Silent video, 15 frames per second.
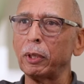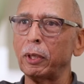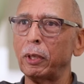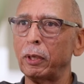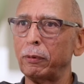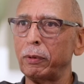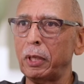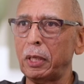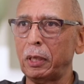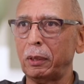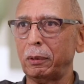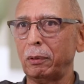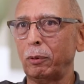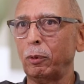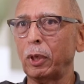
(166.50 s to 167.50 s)

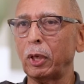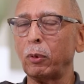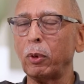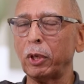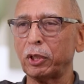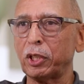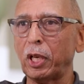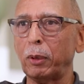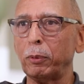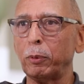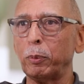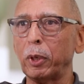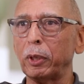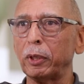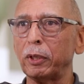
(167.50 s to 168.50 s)
Levine, a workshop with
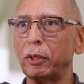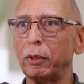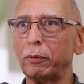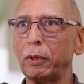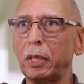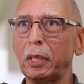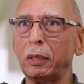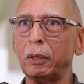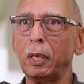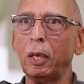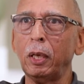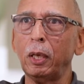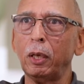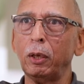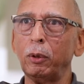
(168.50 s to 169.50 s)
Marilyn Levine,
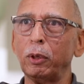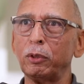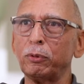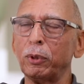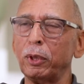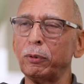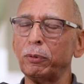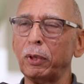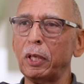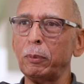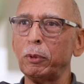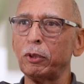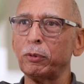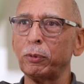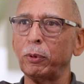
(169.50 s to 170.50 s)
who is very
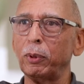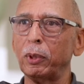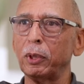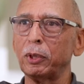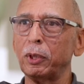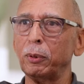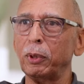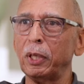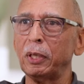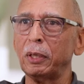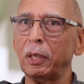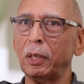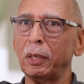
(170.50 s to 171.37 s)
famous for doing